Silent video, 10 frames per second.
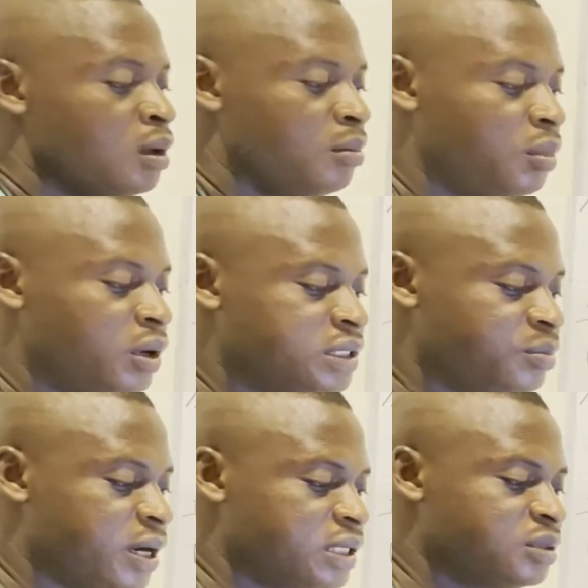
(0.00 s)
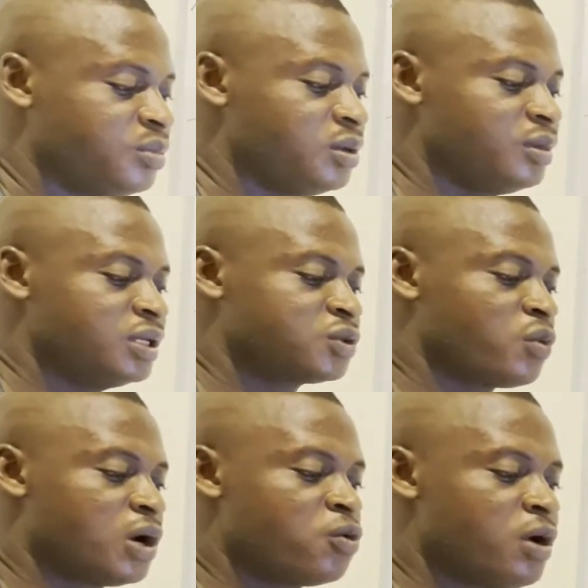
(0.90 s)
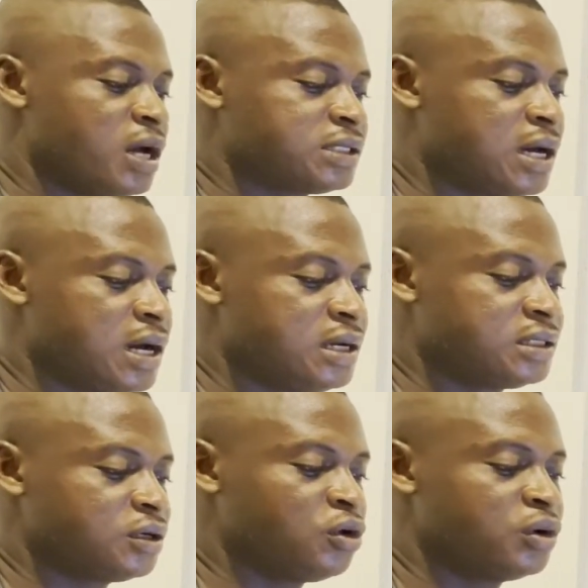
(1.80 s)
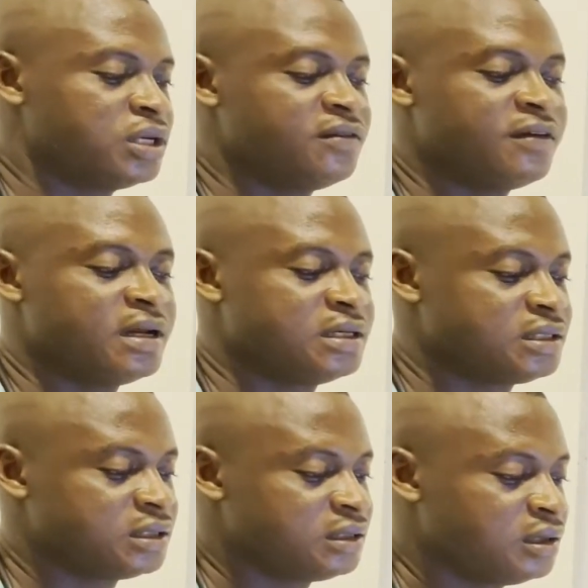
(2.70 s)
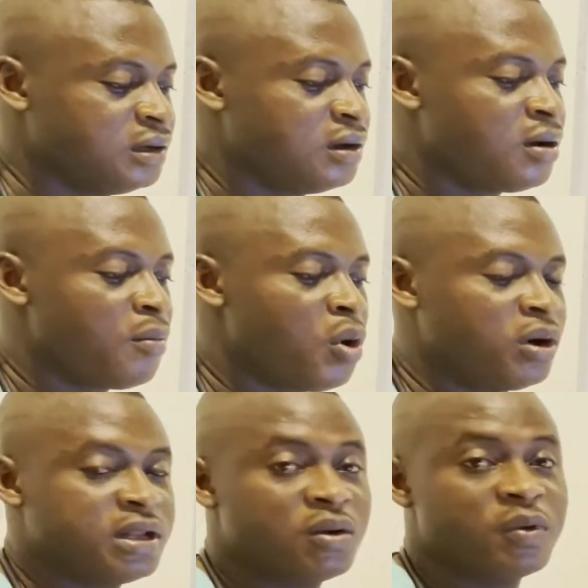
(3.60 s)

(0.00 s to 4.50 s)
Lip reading: Multi-para simply means one who has had or delivered more than